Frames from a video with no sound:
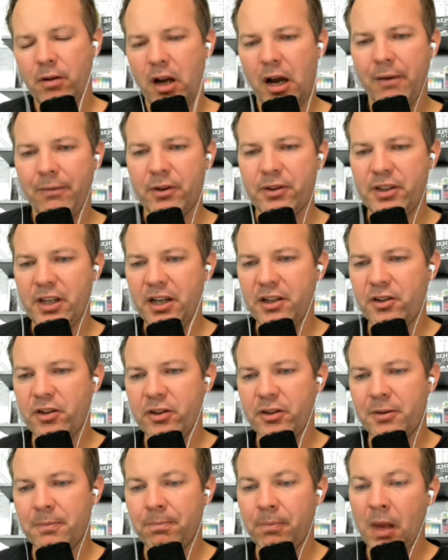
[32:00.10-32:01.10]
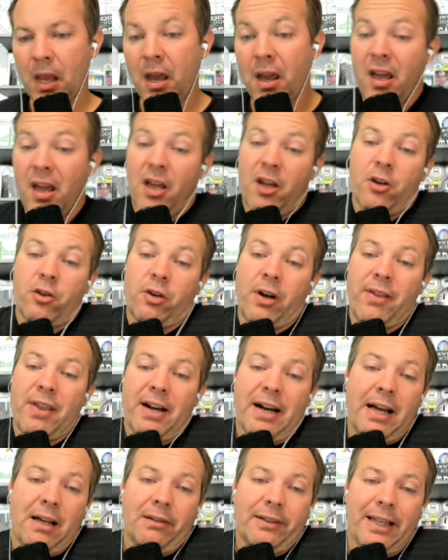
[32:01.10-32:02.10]
conversations. Try
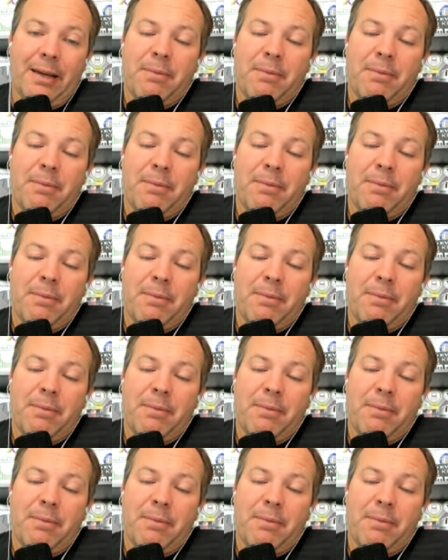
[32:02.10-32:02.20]
that out.